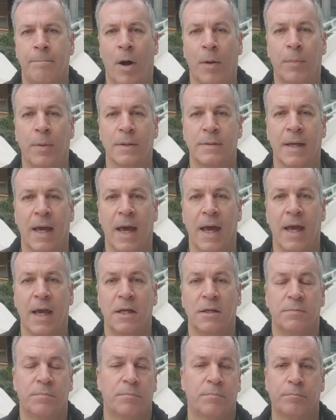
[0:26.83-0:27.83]

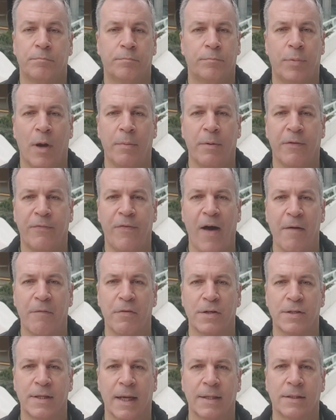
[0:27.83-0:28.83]
publicise probably
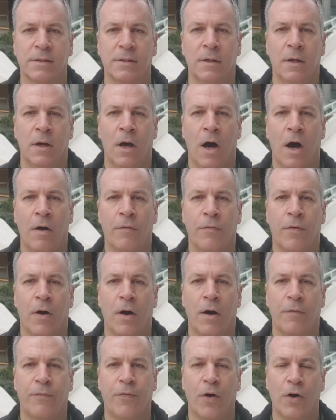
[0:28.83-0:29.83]
five or six of
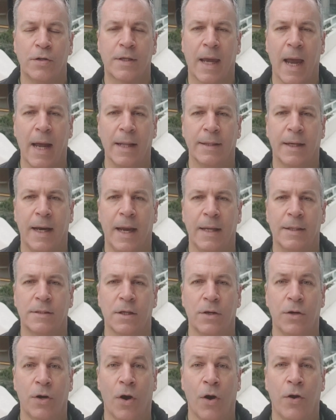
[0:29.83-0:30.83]
our first
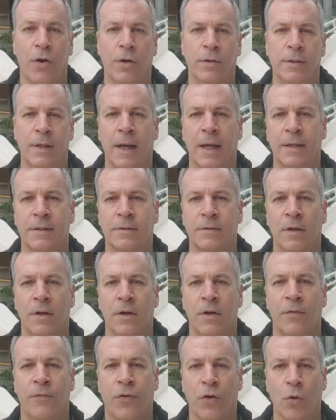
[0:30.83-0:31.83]
candidates now in the next
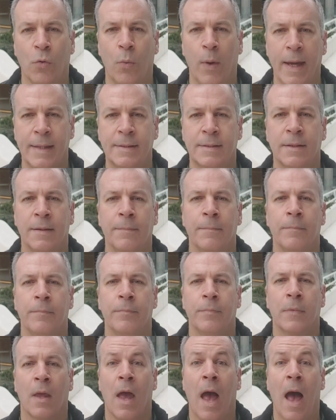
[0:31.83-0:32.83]
few weeks.
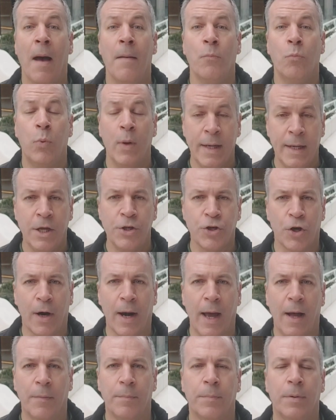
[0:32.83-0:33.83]
We need
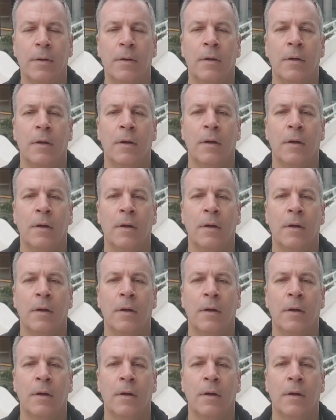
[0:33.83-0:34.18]
your help.